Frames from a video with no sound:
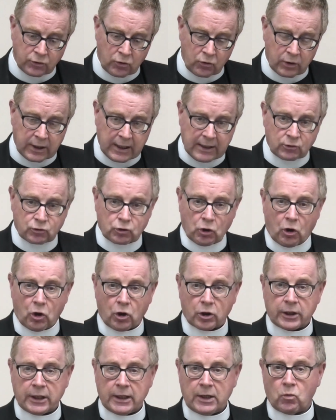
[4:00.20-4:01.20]
you get
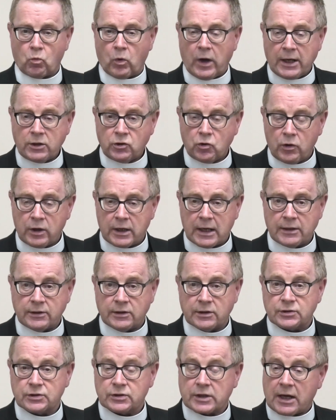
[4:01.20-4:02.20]
talking, when you get
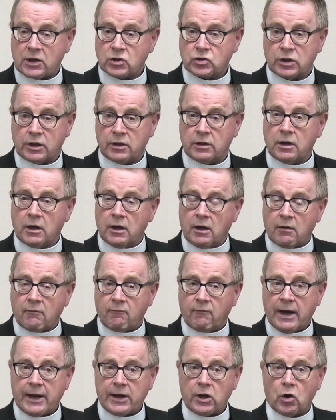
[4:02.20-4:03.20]
discussion,
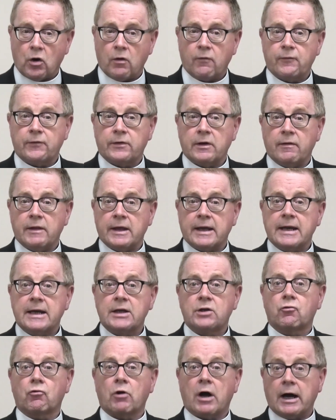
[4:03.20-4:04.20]
very often the
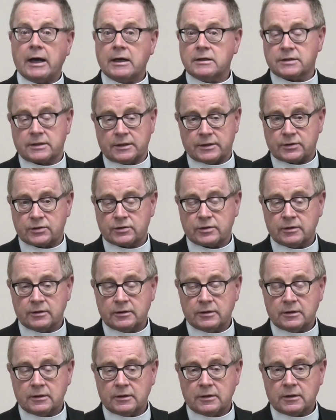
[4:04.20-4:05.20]
heat
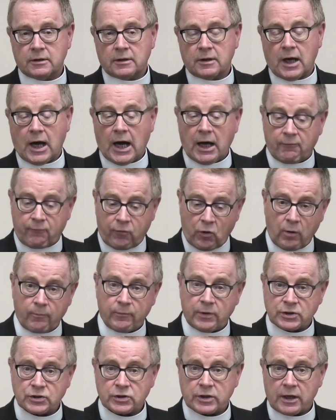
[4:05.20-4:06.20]
rises, and from
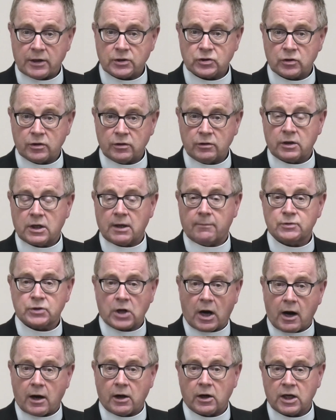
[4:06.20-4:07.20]
discussion comes
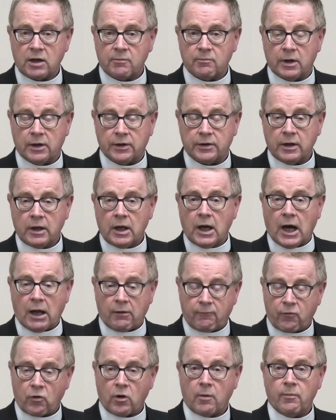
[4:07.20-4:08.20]
argument,
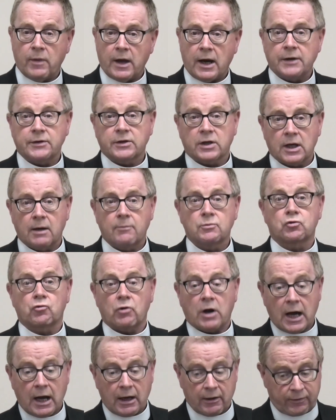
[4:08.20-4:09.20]
and from that comes
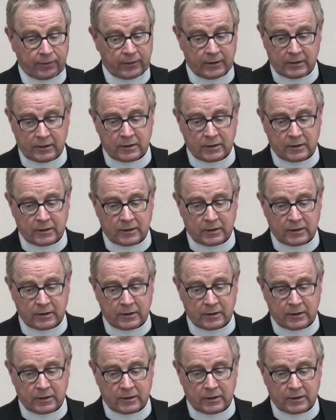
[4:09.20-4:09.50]
wrath.